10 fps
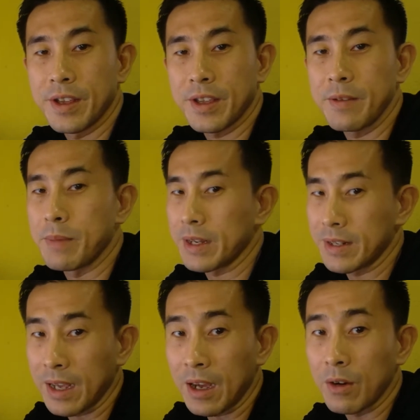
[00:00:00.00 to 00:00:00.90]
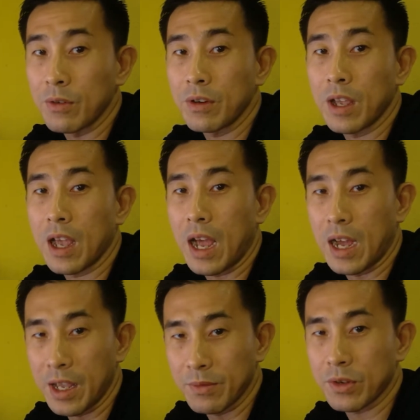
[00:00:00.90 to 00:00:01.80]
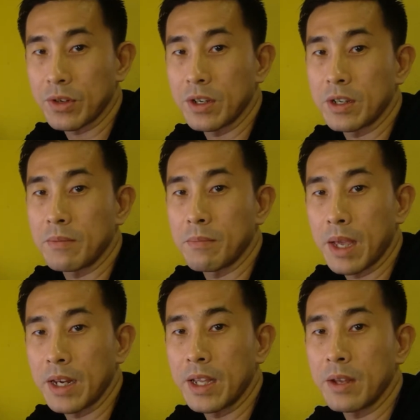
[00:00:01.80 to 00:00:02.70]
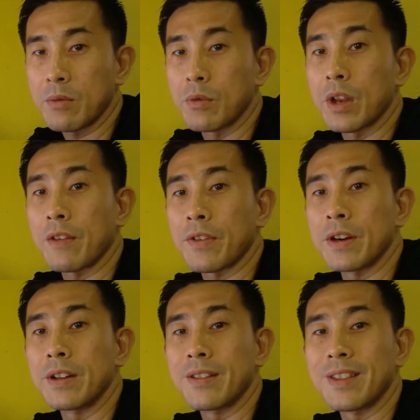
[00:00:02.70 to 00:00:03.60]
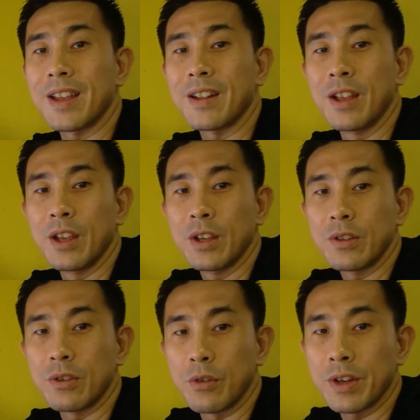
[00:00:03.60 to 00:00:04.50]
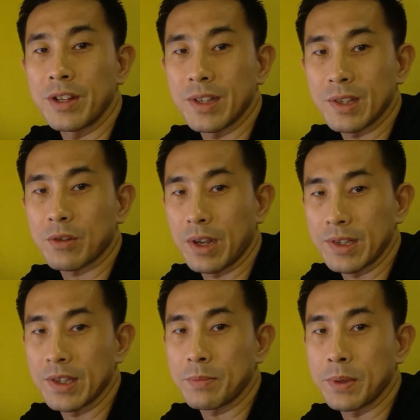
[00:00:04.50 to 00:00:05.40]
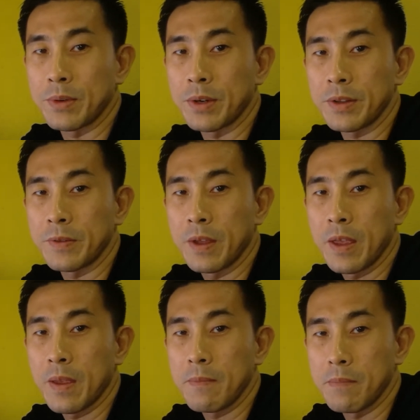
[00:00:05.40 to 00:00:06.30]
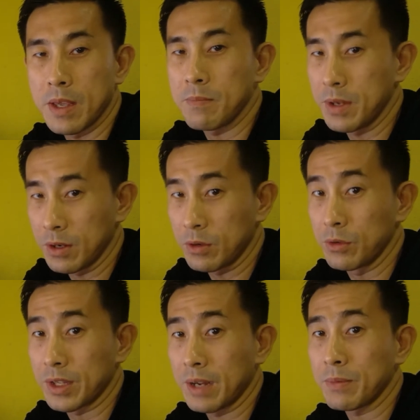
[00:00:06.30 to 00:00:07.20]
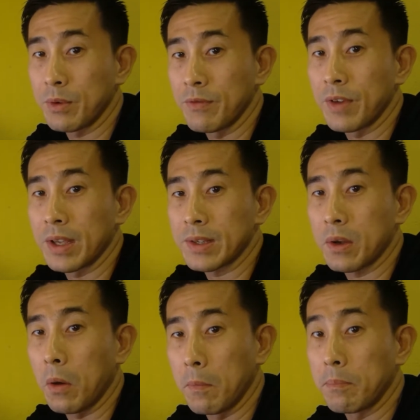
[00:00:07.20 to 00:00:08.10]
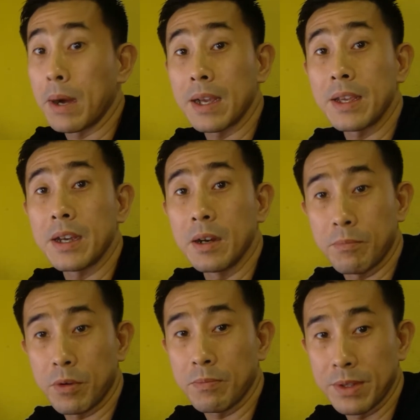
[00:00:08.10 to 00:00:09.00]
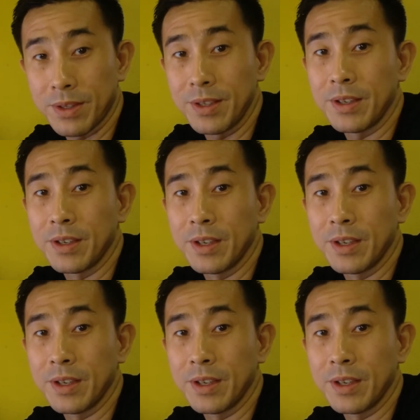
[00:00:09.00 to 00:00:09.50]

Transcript: Okay, by now, I am sure many would have heard that during this crisis period may be a good time to invest or buy a property.